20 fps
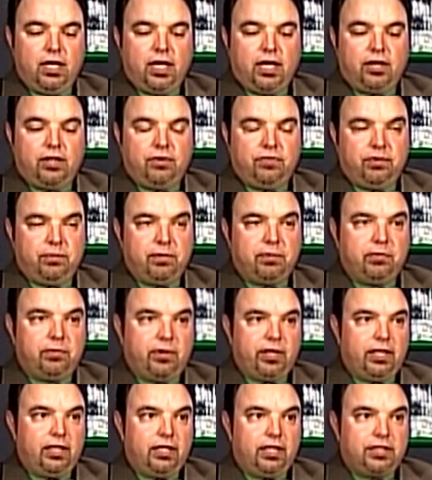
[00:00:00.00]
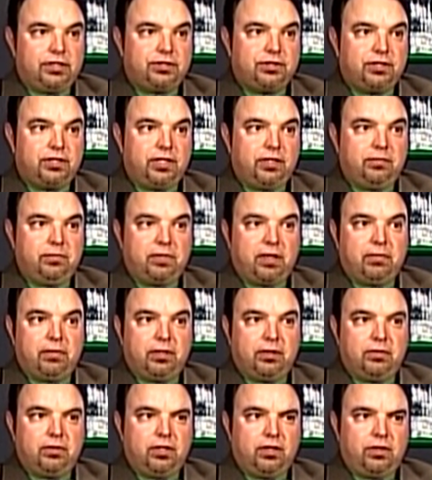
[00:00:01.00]
I don't know if you remember Randy Ladouceur. He
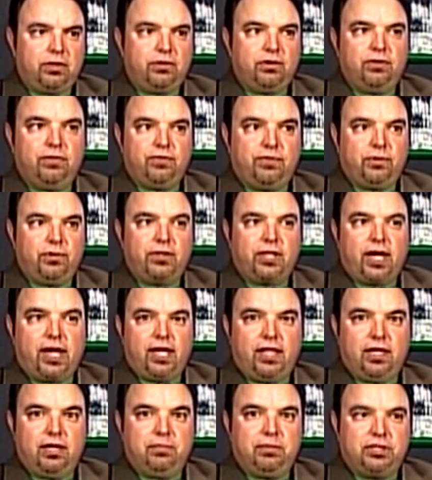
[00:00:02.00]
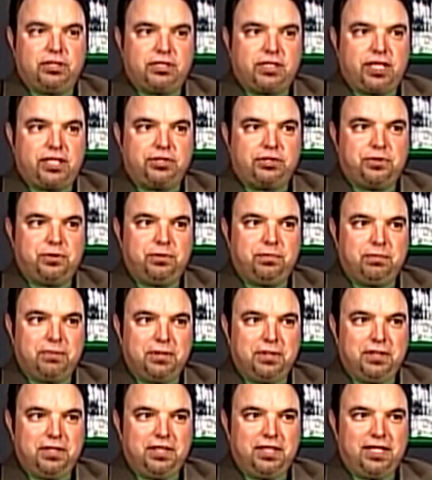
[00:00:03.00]
probably the third or fourth guy of that mustache group.
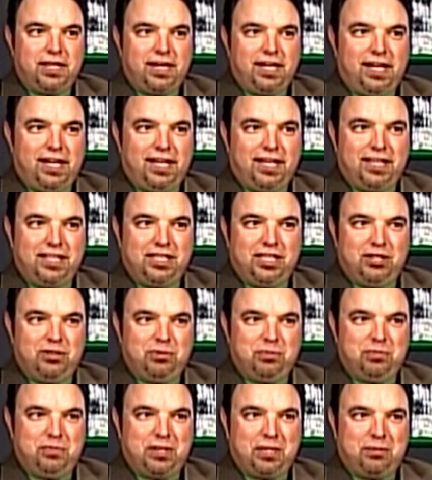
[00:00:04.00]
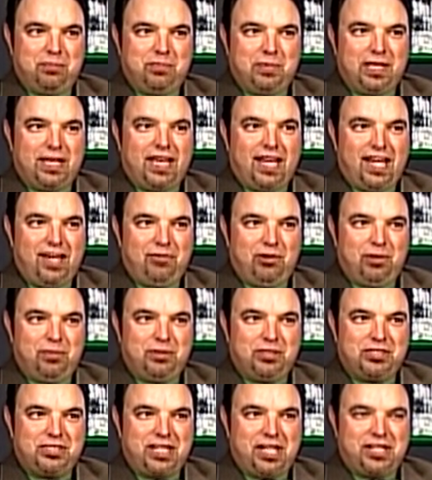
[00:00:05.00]
Big guy with a
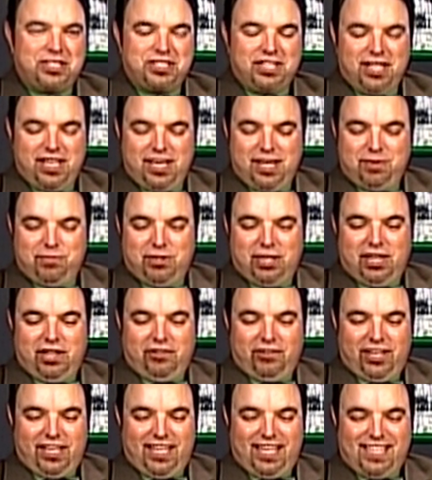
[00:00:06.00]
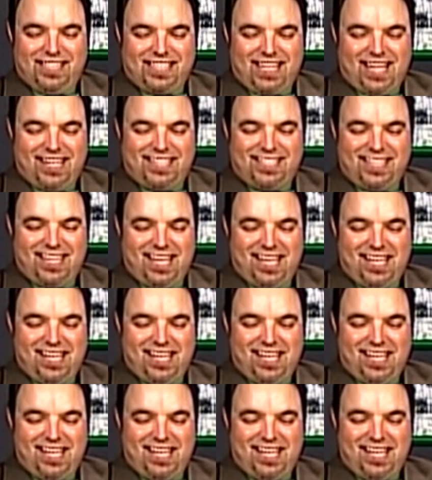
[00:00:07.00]
mustache. But anyway, he had